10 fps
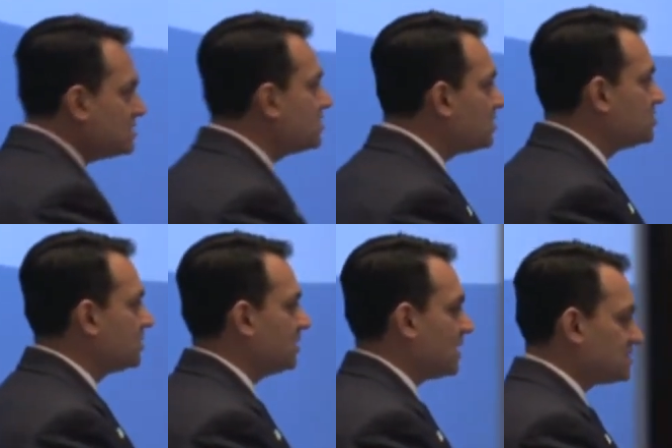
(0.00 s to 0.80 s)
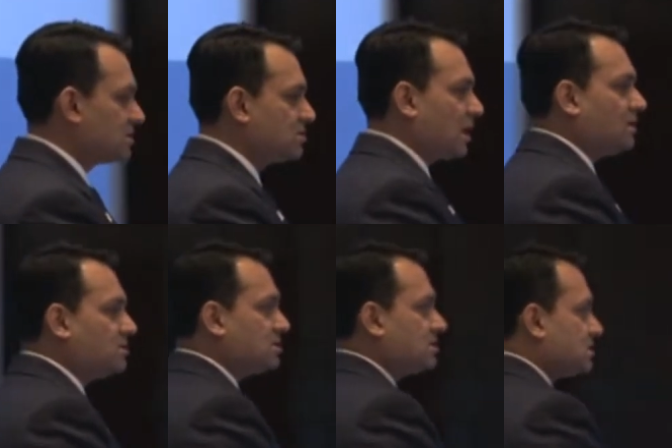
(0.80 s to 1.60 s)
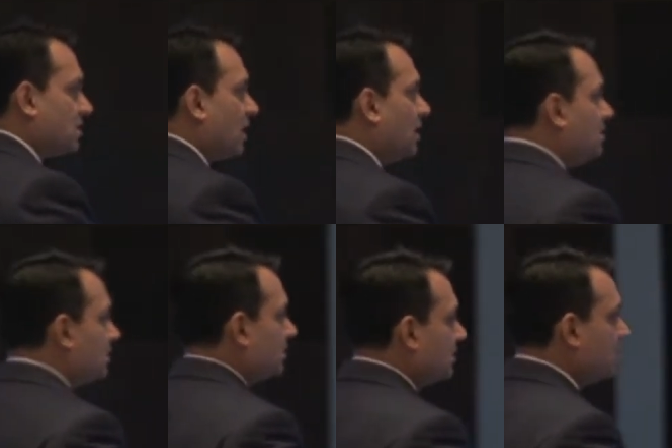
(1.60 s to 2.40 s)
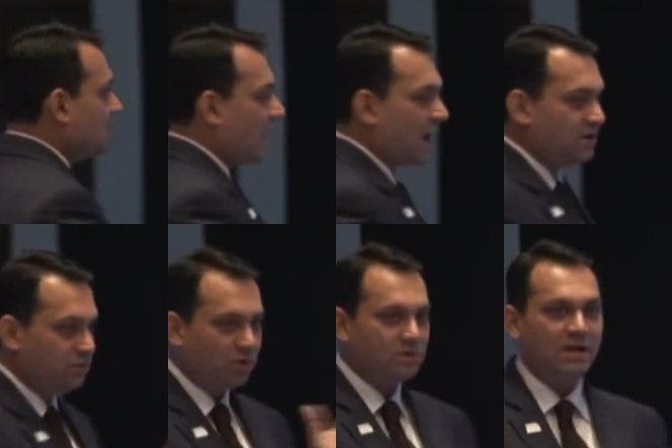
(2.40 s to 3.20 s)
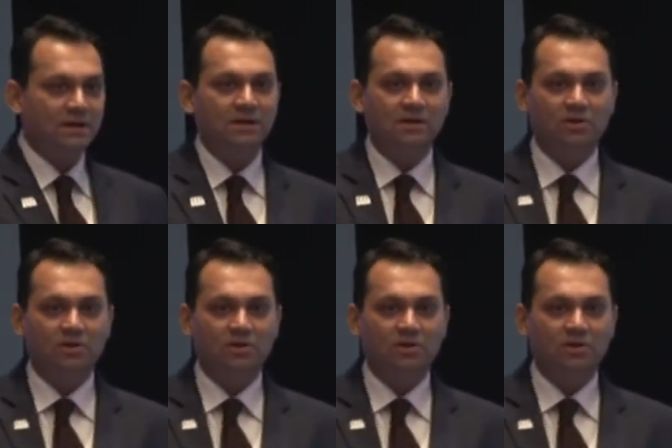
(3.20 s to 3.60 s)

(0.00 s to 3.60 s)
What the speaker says: researcher, as a strategist, as a writer, I wrote Talent